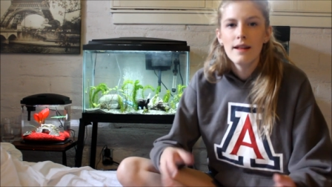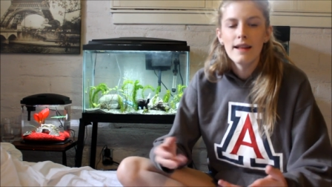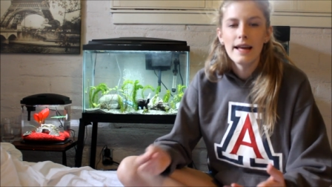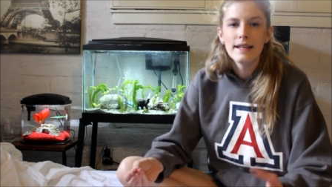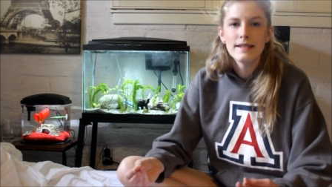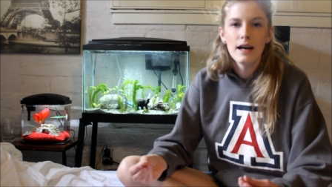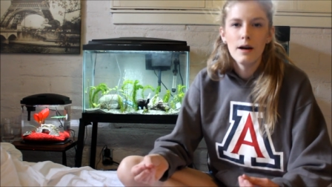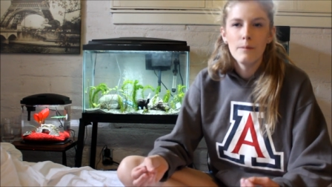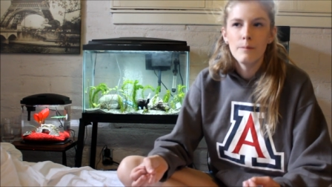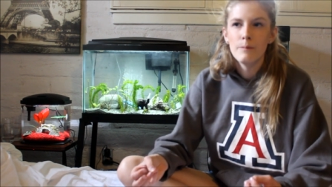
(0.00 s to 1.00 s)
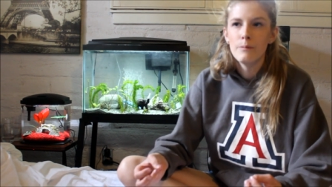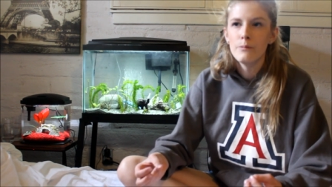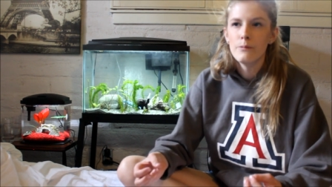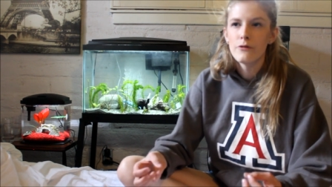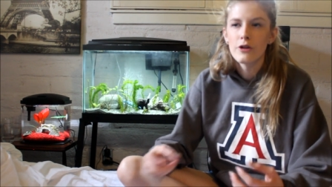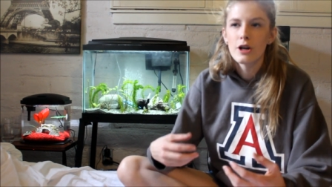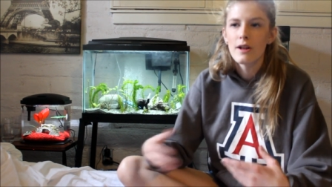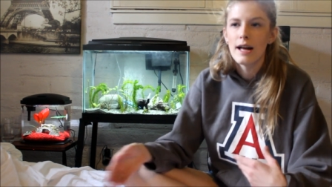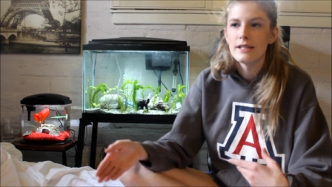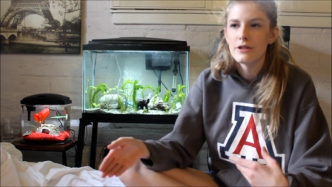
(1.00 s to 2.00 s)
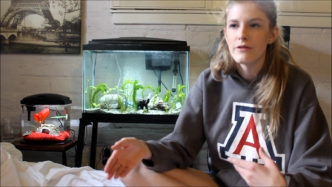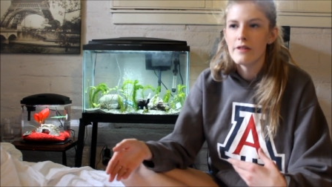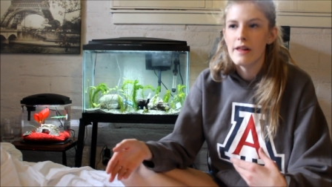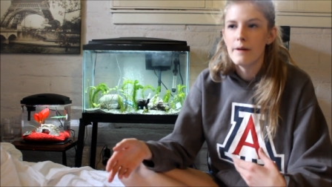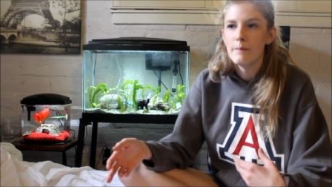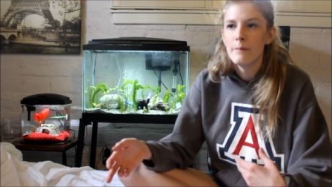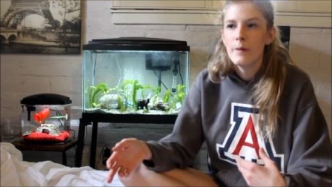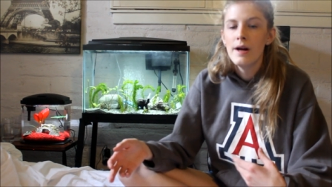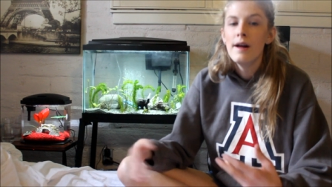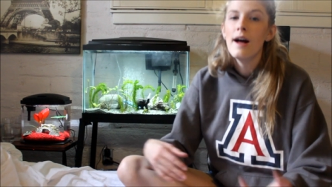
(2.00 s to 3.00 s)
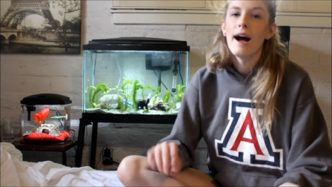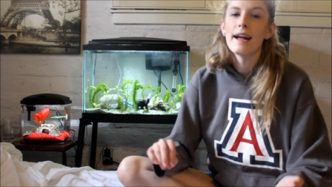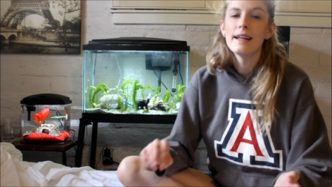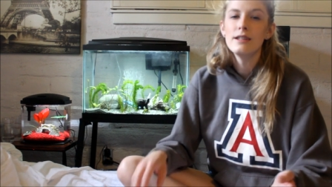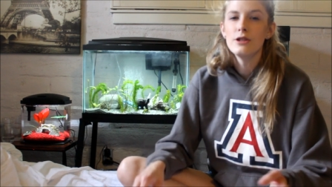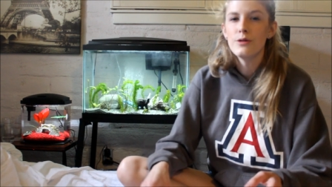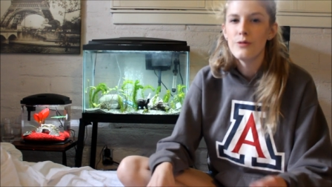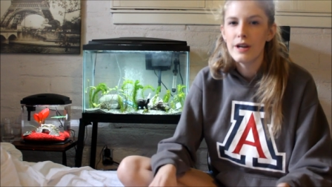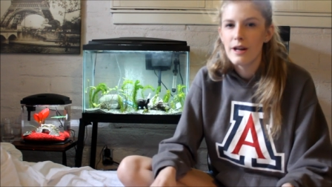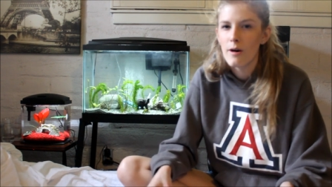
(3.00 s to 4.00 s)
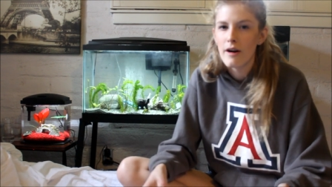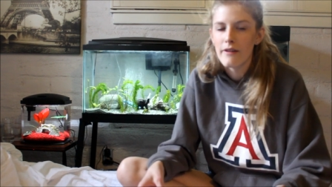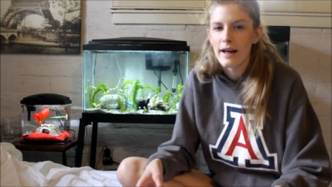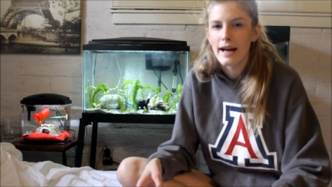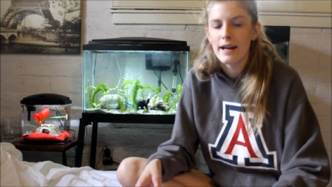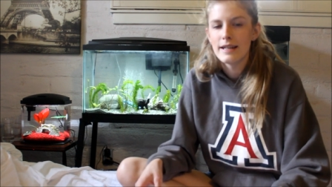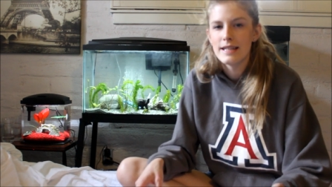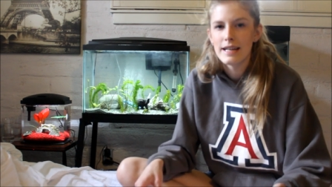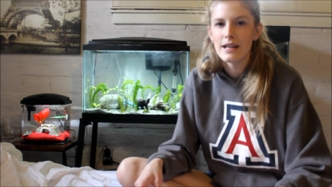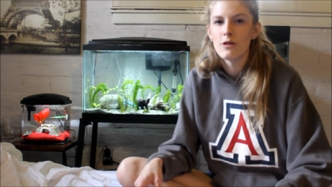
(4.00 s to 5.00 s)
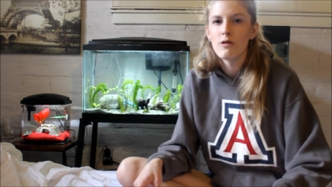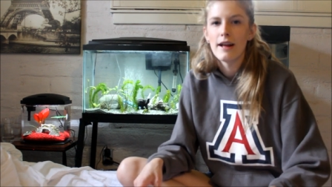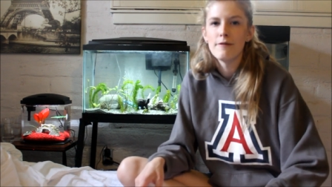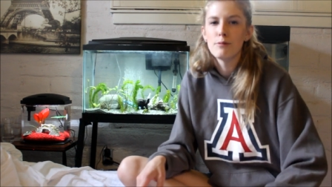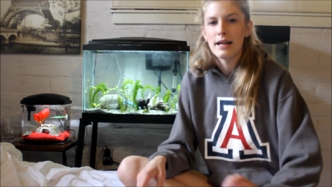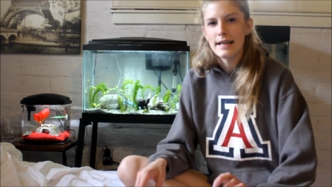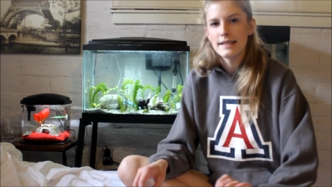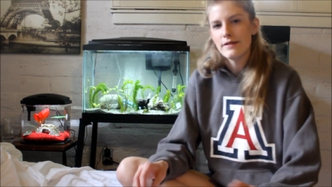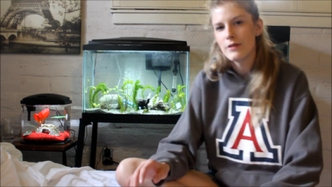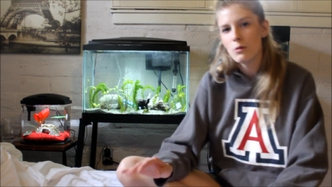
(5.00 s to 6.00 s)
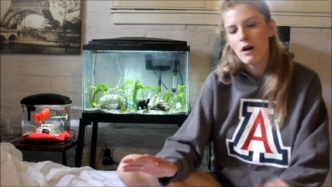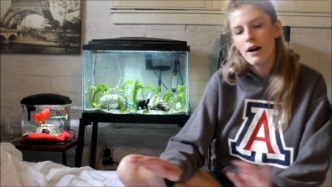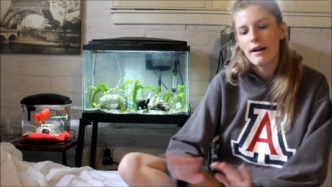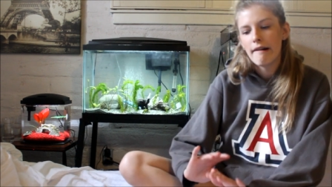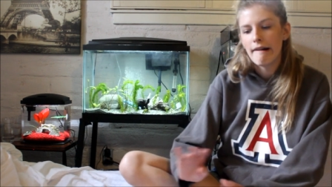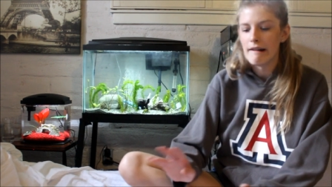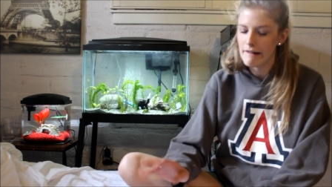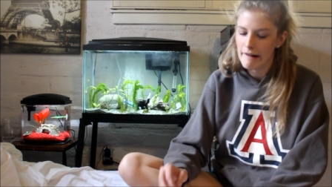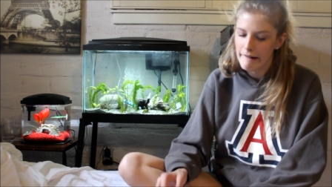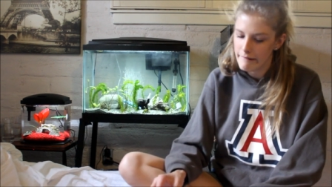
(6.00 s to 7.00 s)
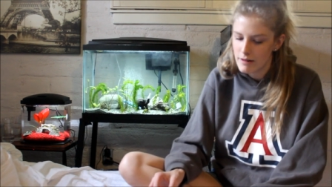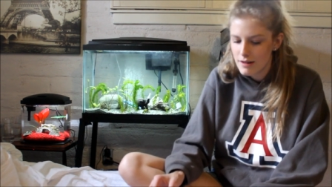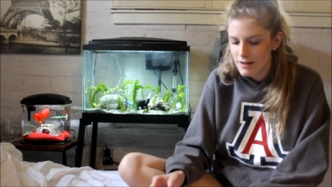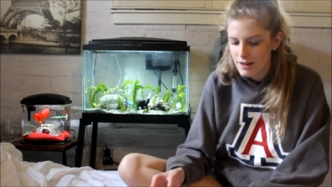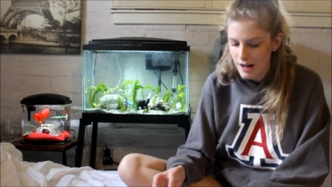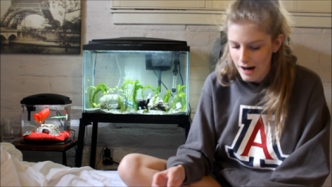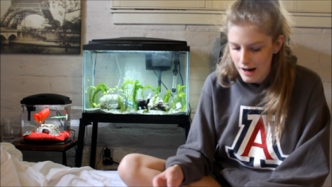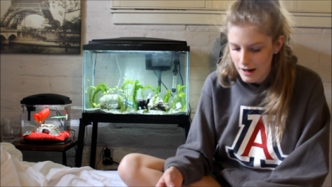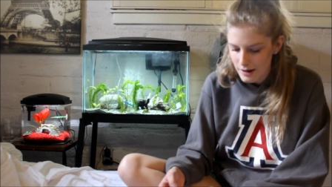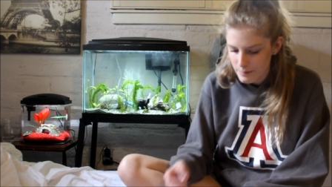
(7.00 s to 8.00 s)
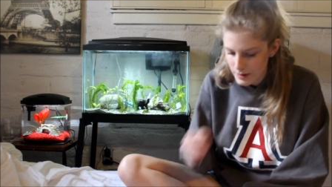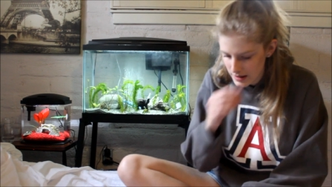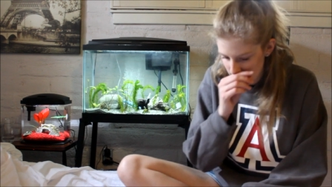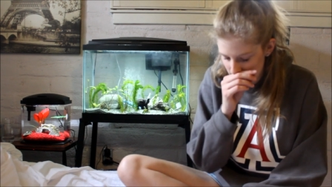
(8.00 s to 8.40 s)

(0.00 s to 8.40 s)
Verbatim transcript: like some fertilizer for them. I can do a video on like how to take care of live plants if you want, I don't know. Um,